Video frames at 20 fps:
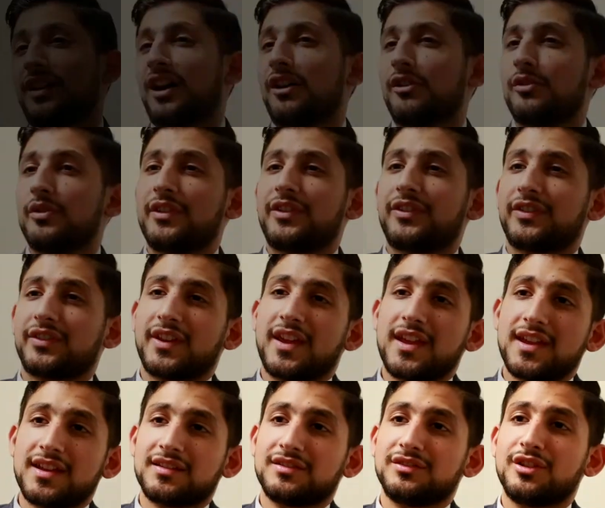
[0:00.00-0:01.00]
I always
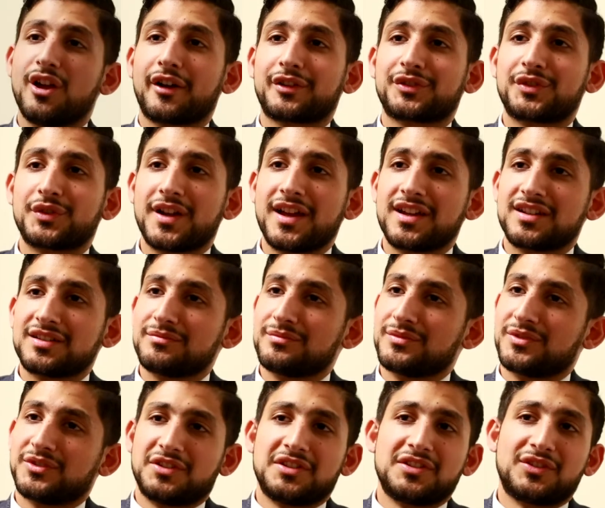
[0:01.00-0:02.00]
say Dr.
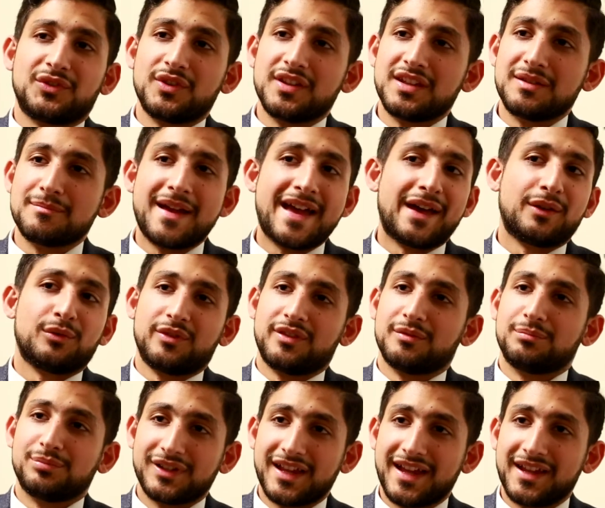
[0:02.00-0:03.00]
Adams is the man with a
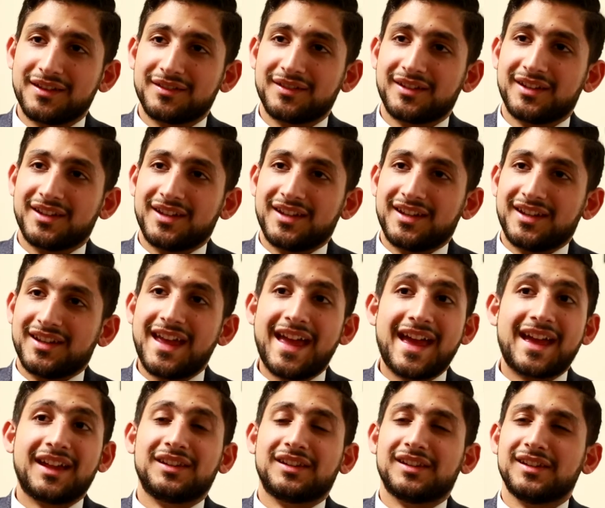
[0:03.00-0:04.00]
plan,
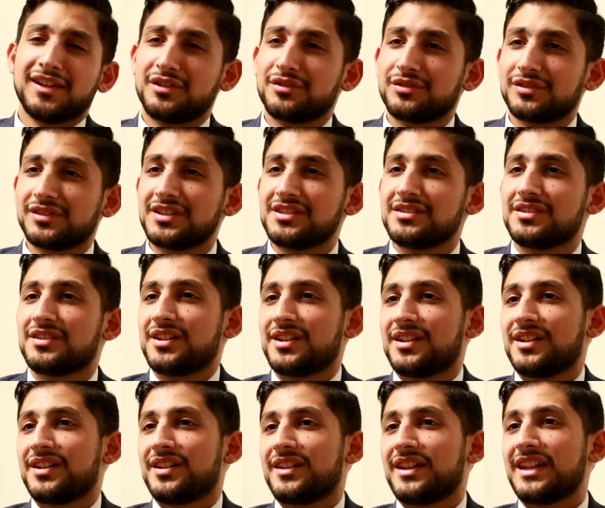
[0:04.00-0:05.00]
and literally,
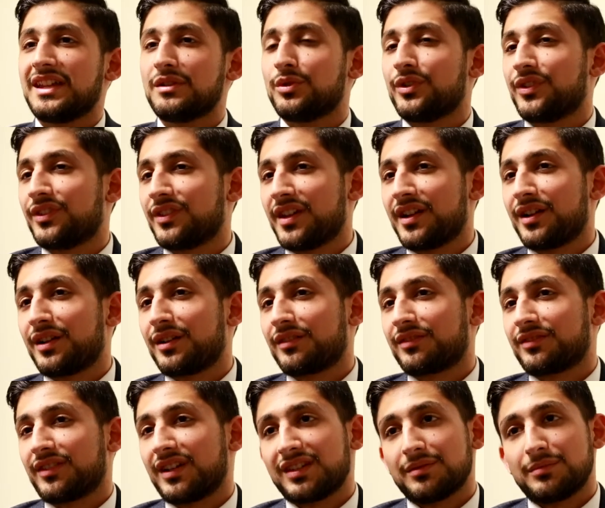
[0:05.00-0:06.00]
he was there
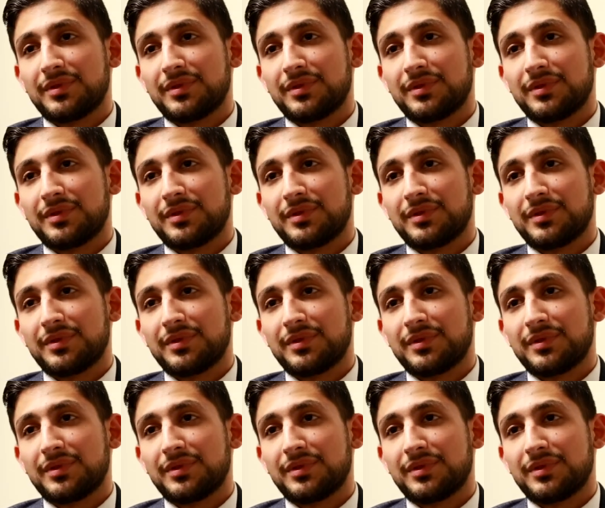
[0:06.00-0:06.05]
at the